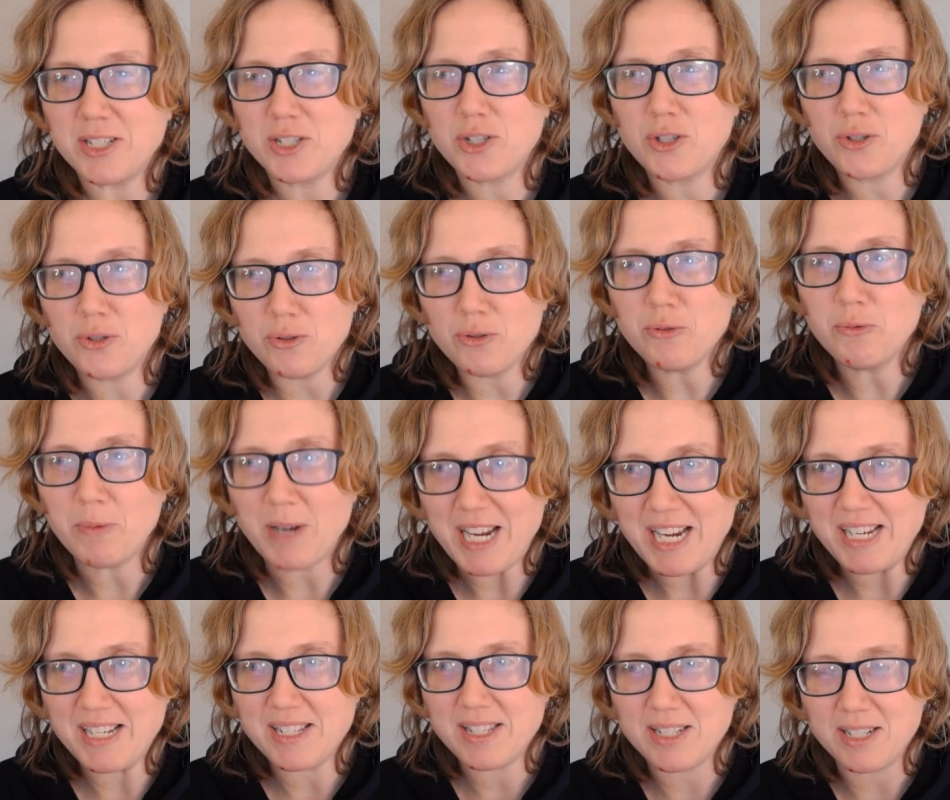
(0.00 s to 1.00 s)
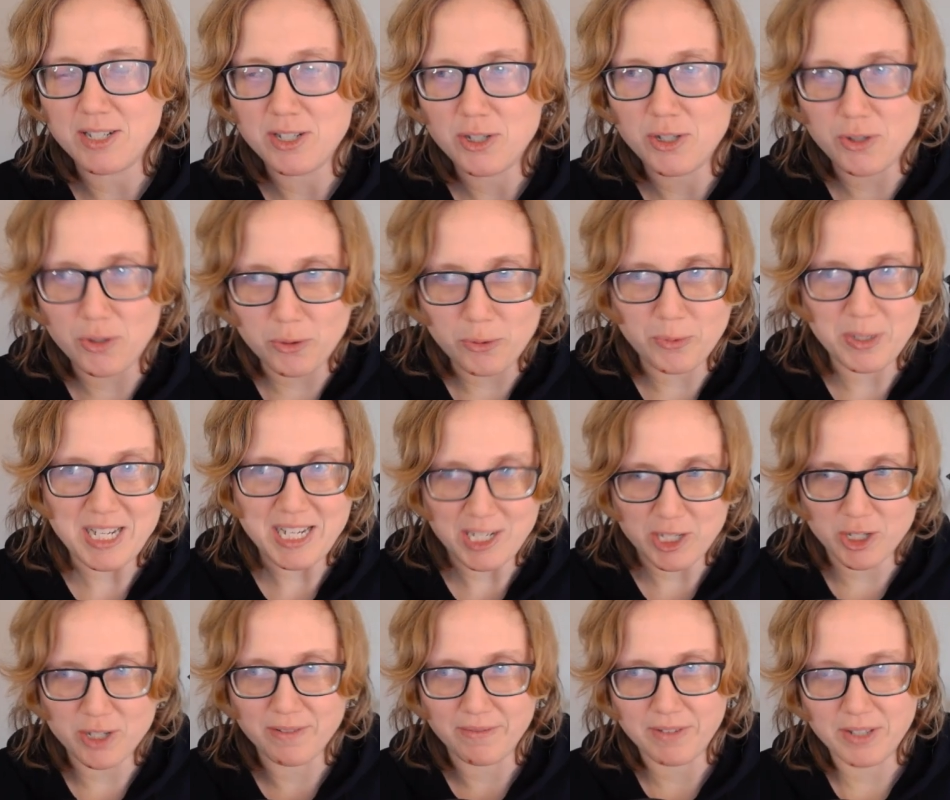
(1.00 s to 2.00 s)
two ways to do
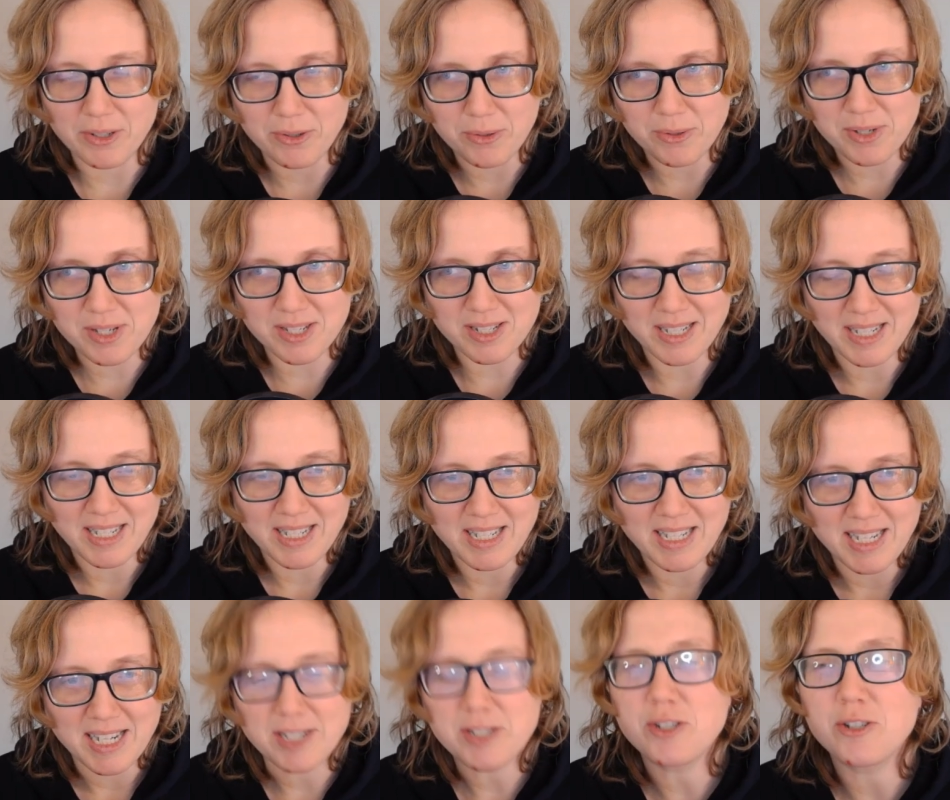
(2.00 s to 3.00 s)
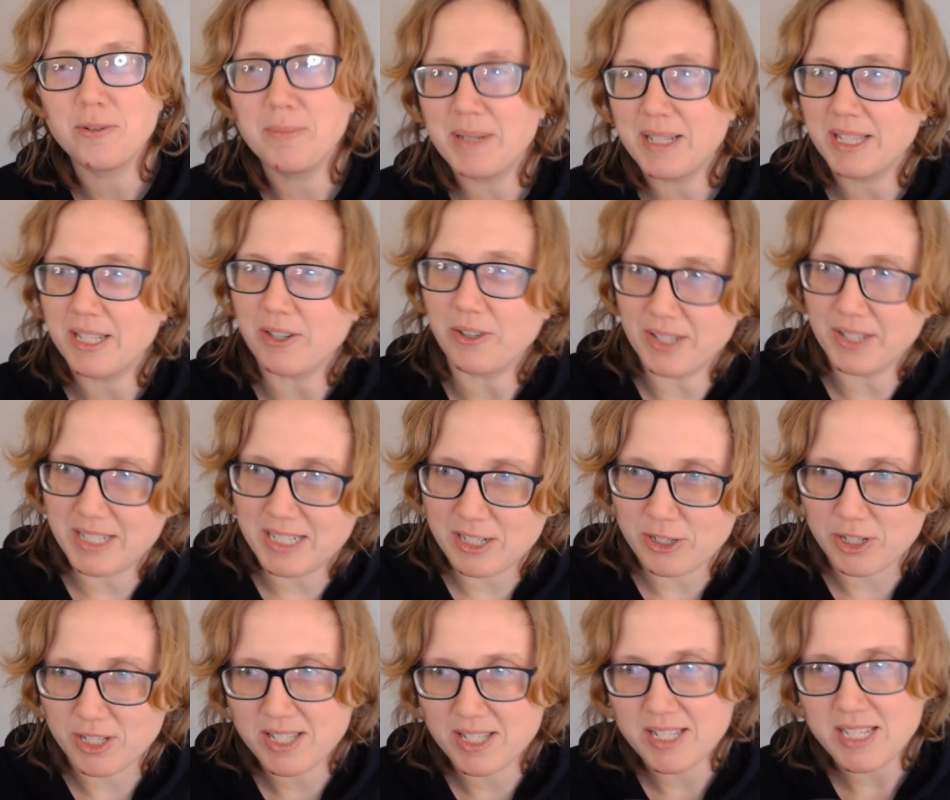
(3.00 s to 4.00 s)
each of those, assuming that all the
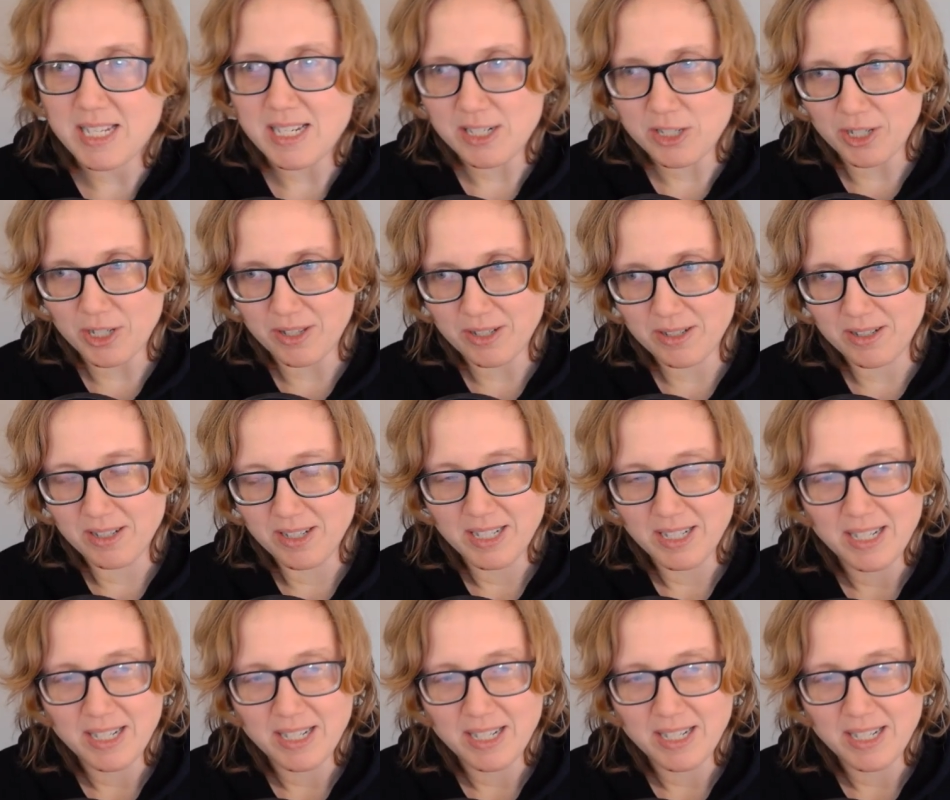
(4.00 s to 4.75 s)
digits see each other.